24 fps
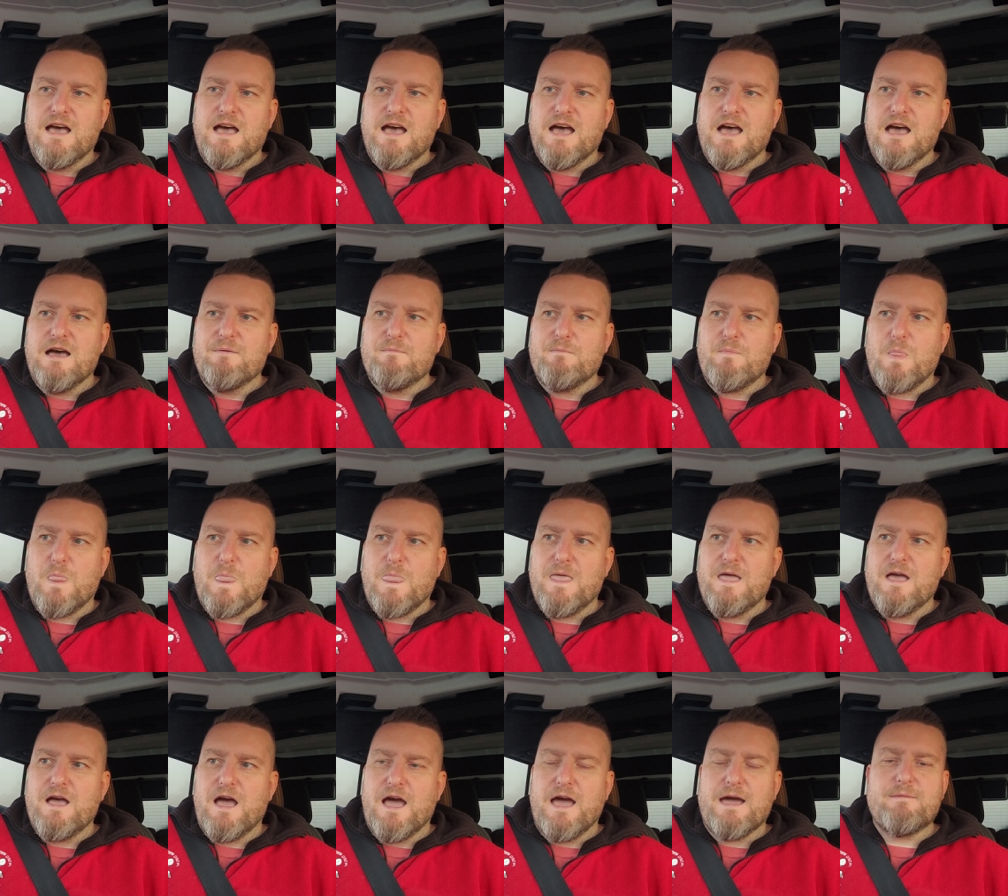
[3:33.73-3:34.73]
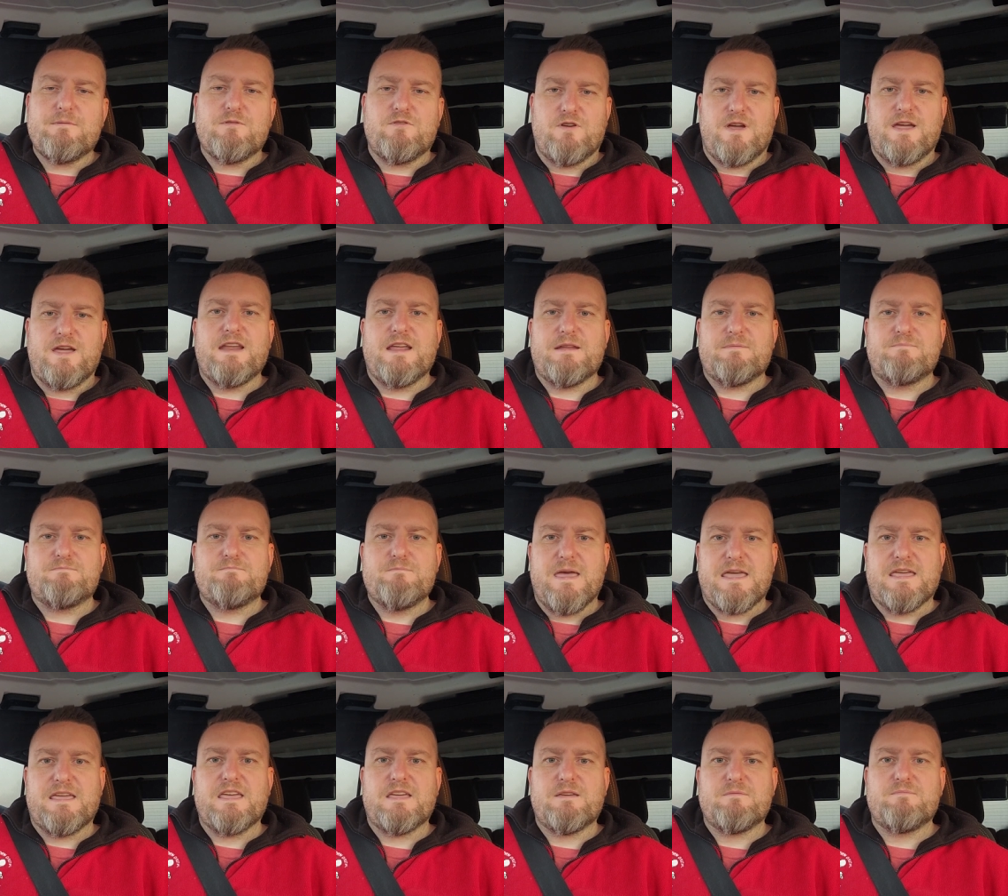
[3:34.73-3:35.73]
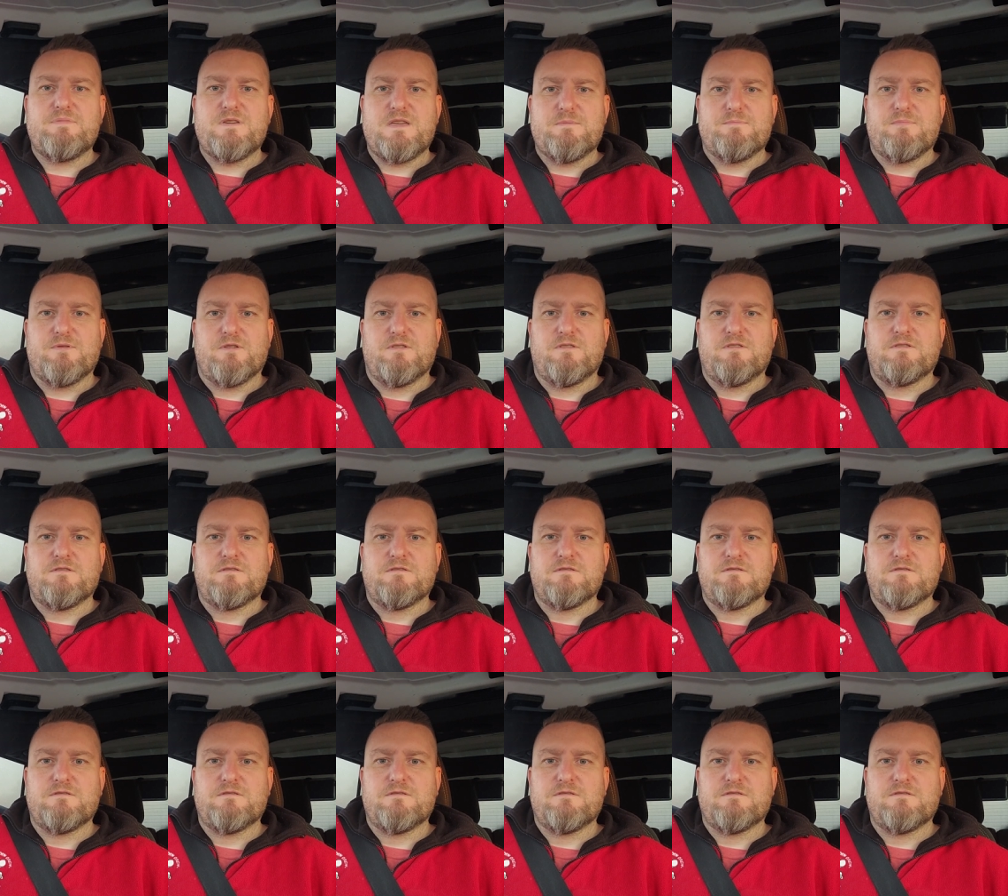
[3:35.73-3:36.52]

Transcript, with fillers: um, i'm great at making people